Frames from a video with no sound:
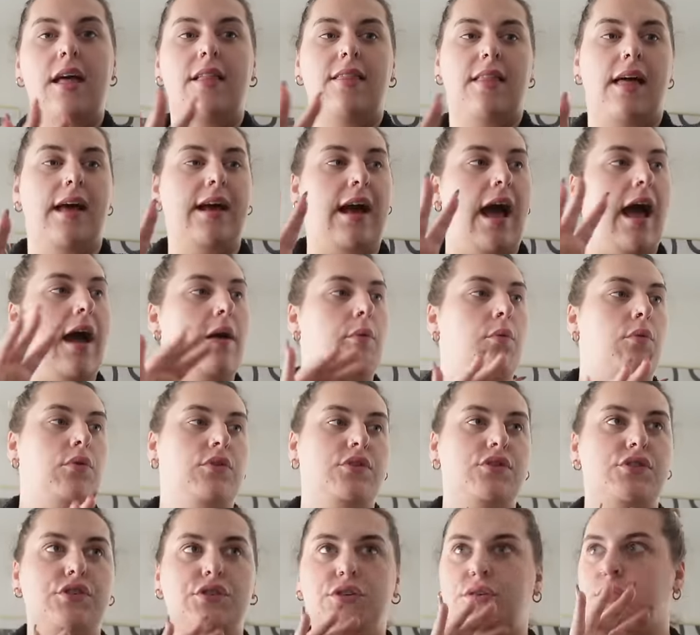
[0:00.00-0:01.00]
Like, I
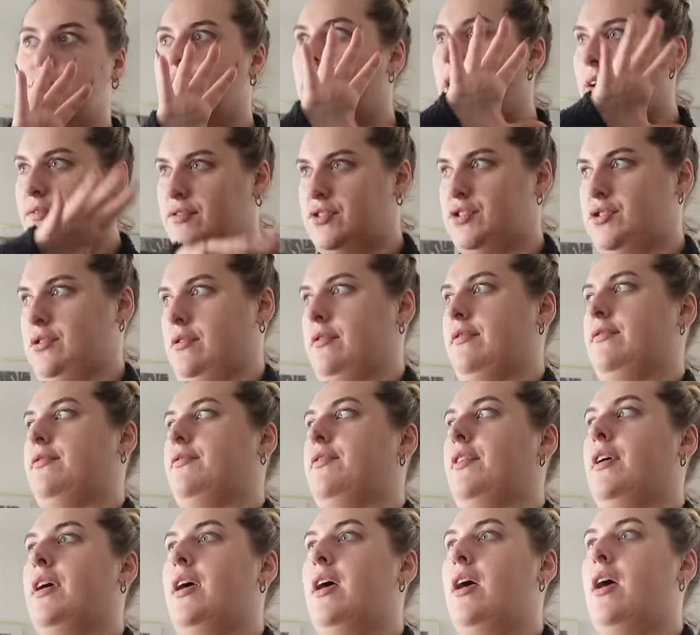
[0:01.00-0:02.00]
want to have
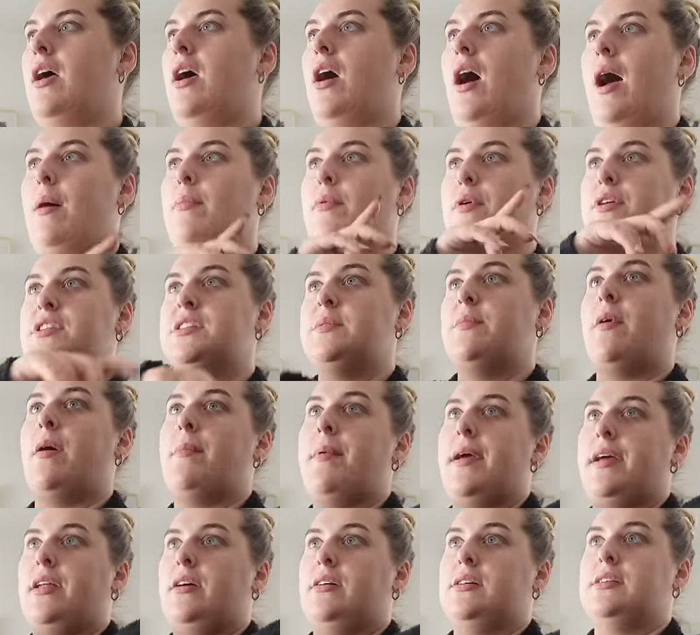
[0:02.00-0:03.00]
stuff. I'm going to
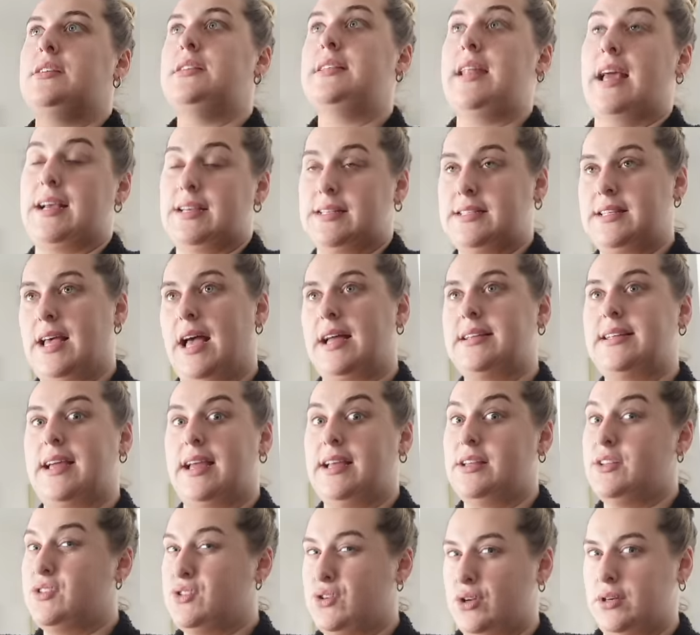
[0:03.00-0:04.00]
Barbados next Saturday.
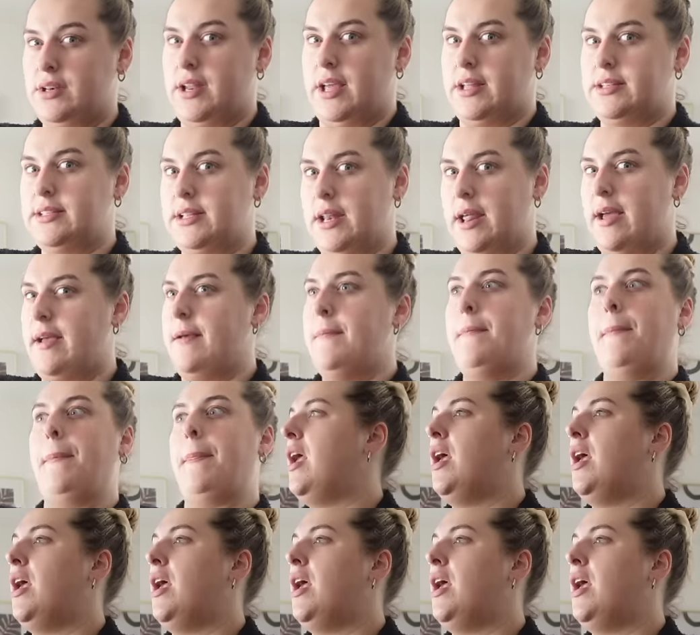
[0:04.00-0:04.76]
It's Sunday today.